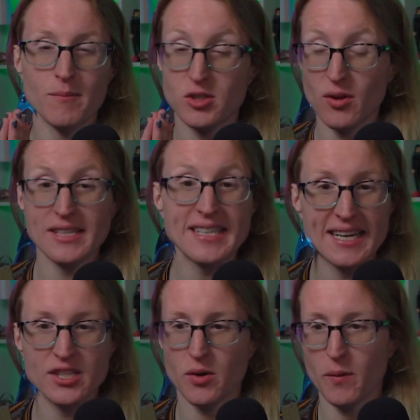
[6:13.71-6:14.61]
So let's get
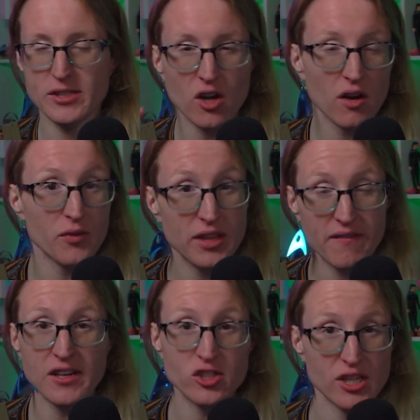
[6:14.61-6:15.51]
into it. We start off with the
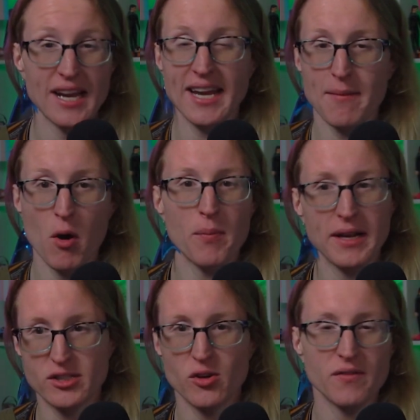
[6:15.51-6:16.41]
Avengers Endgame
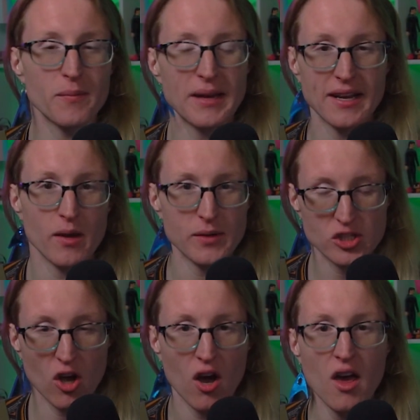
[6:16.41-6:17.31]
opening, sort of the beginning that we
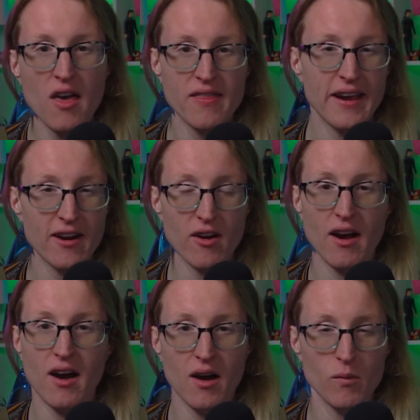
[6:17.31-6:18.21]
saw there,
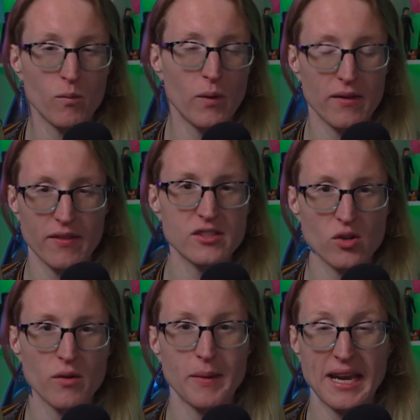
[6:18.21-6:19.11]
with the
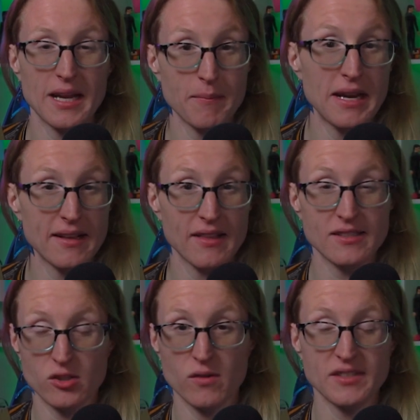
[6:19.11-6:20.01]
sort of beginning being
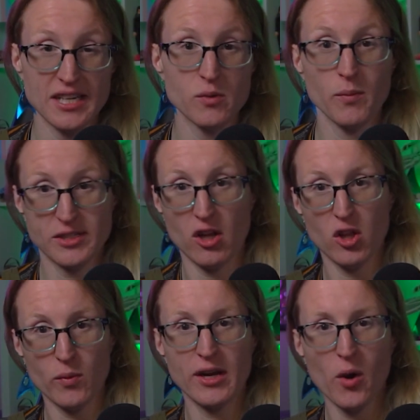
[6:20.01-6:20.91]
that sort of section where we saw
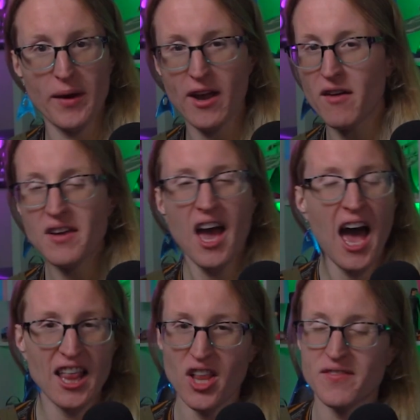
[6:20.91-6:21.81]
Loki going off.
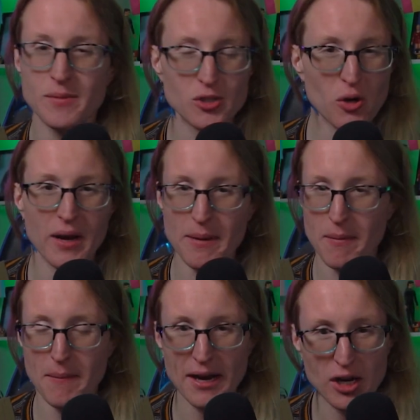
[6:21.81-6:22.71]
I loved him showing up
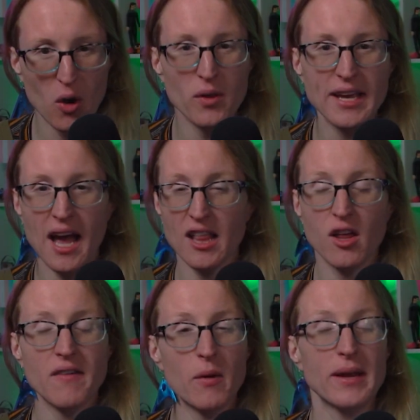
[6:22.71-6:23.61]
in Mongolia. I
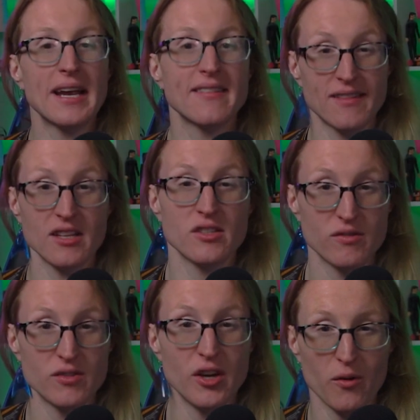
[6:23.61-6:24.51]
love how we get the,
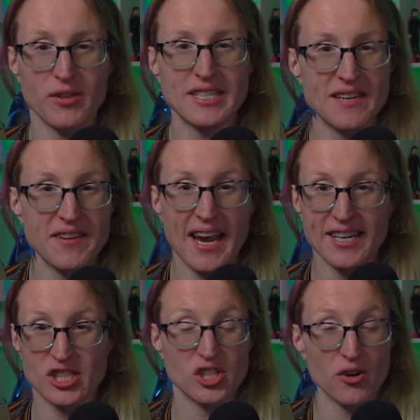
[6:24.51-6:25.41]
you know, the
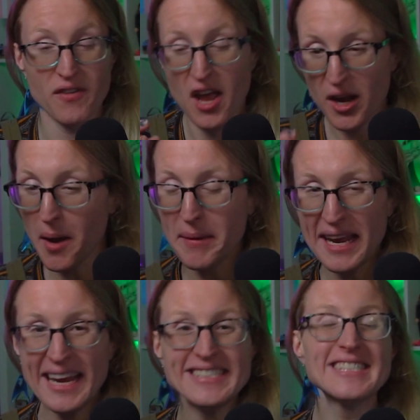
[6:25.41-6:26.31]
TVA just sort of coming
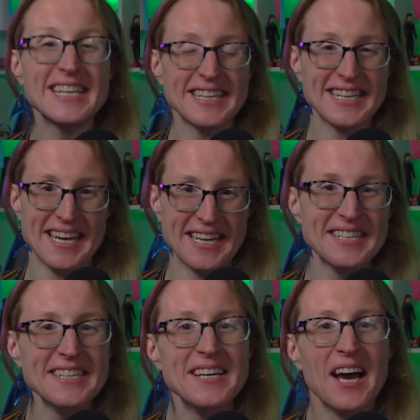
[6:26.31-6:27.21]
instantly in